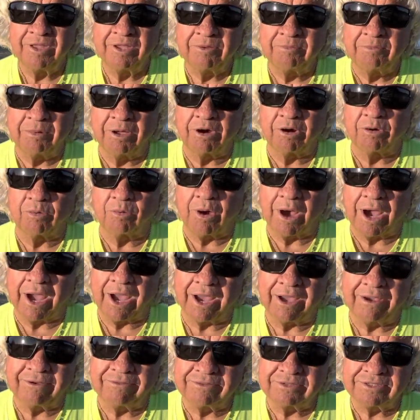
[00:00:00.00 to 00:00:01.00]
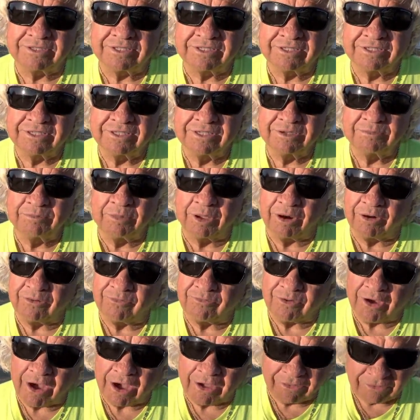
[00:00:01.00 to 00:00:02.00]
better wives, better
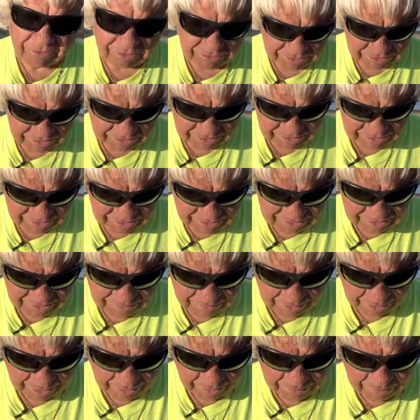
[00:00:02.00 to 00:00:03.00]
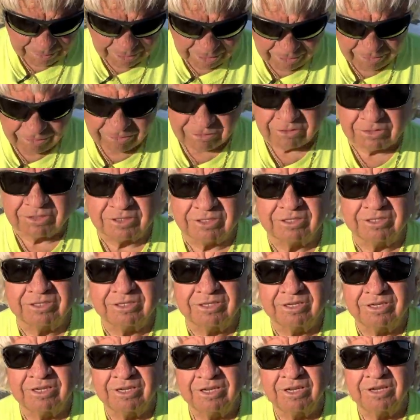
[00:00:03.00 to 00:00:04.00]
fathers, better mothers,
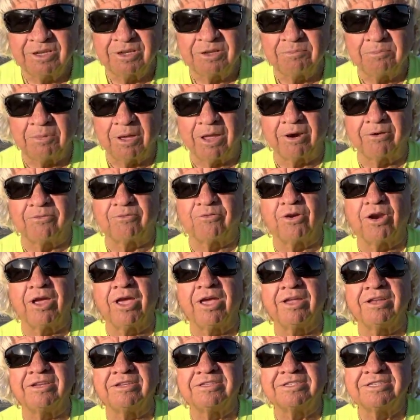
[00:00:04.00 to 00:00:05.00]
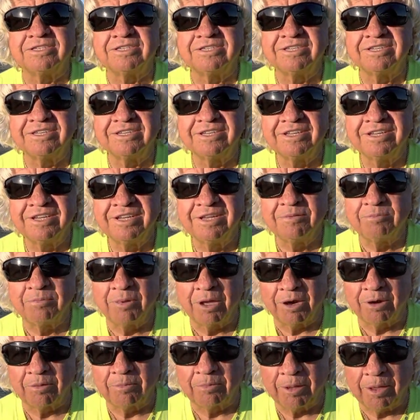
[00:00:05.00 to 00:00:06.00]
better friends,
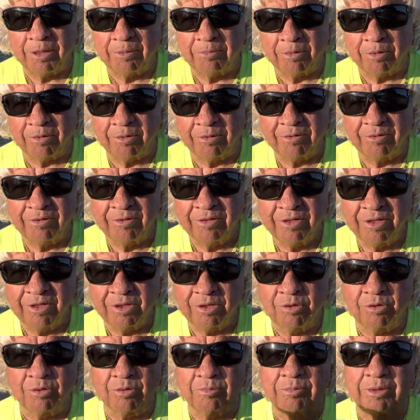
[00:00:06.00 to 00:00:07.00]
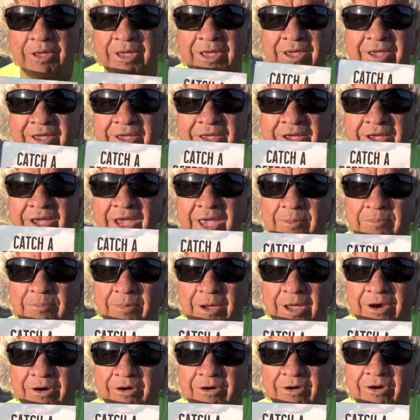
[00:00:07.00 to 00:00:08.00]
better people. You'll be a
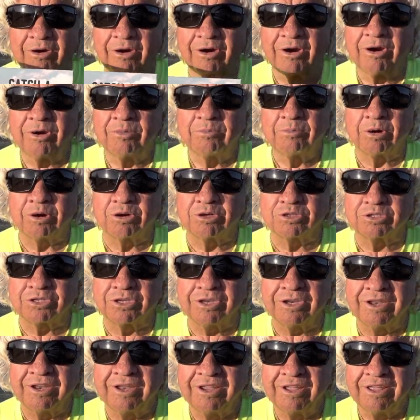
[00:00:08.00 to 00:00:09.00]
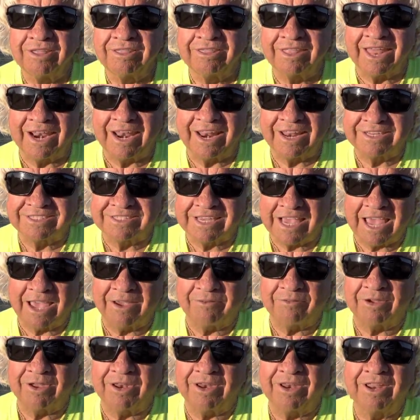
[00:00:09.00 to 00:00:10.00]
better person that is
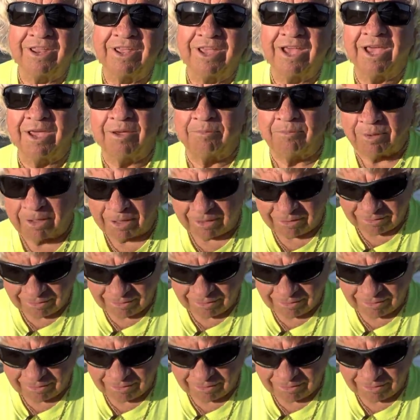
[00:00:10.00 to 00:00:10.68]
having a better